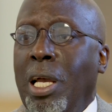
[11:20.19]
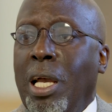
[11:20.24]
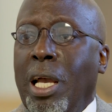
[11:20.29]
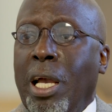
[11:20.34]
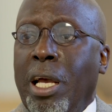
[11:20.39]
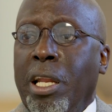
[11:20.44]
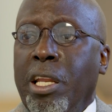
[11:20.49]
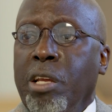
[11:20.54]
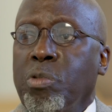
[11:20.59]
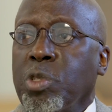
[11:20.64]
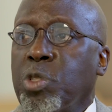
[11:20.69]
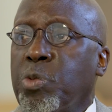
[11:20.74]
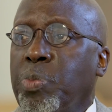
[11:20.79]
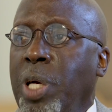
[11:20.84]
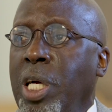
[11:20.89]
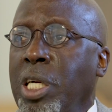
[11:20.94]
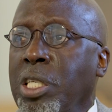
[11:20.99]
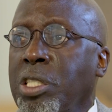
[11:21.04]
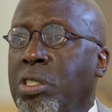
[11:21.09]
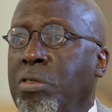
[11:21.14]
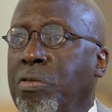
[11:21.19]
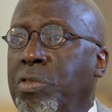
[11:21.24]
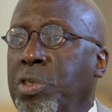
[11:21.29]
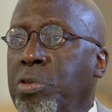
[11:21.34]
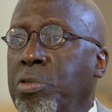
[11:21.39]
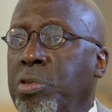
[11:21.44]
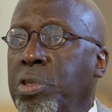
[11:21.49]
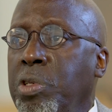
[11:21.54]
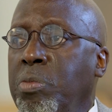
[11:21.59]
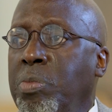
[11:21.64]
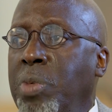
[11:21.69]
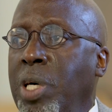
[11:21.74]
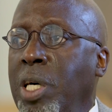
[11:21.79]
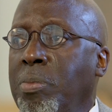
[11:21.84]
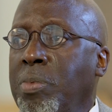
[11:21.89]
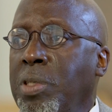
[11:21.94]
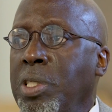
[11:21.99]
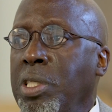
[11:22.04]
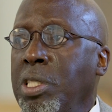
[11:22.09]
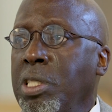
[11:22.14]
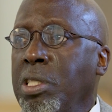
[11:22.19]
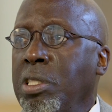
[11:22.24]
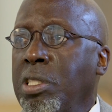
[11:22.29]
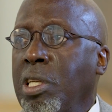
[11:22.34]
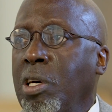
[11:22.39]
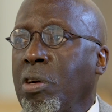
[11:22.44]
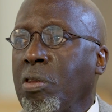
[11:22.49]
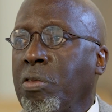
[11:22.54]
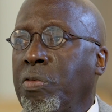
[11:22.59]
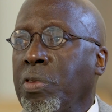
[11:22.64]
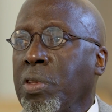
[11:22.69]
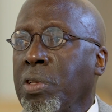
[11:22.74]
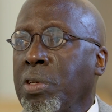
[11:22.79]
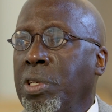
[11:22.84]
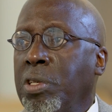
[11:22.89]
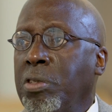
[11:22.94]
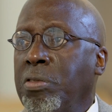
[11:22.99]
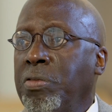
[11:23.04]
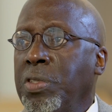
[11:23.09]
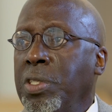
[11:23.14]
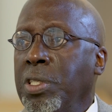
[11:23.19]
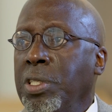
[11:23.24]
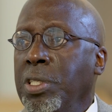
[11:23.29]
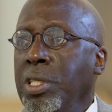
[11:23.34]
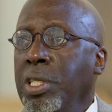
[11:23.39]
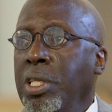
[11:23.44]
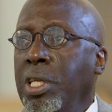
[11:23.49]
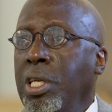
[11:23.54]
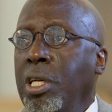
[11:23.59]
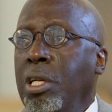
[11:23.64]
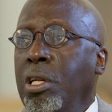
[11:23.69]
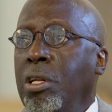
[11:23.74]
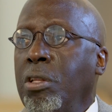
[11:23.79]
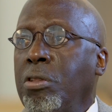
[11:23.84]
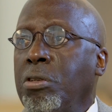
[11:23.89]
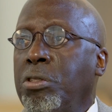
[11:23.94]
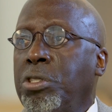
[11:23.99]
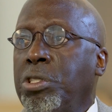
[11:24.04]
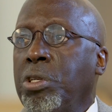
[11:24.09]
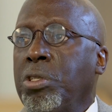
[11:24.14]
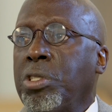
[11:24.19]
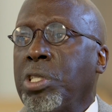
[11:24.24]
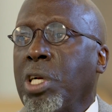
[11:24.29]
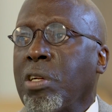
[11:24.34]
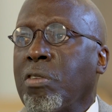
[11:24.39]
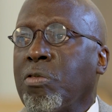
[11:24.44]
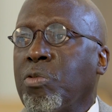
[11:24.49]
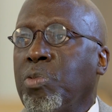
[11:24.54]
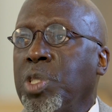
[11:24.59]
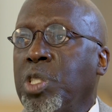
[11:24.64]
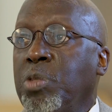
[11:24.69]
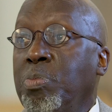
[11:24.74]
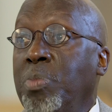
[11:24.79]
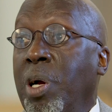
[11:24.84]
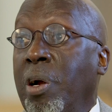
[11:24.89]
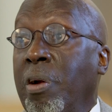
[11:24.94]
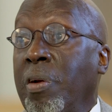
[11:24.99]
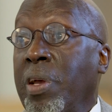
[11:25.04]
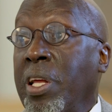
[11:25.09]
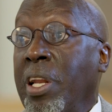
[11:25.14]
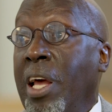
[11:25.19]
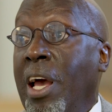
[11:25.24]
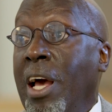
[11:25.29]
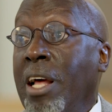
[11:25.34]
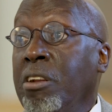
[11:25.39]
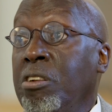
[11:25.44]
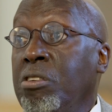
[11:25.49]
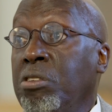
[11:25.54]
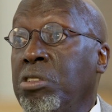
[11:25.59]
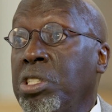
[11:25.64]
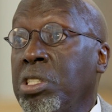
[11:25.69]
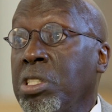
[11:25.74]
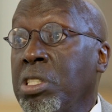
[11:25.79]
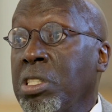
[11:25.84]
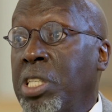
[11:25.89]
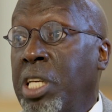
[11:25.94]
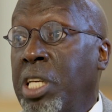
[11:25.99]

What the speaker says: And he was pastor of Union Baptist in South Philadelphia, the church out of which Marian Anderson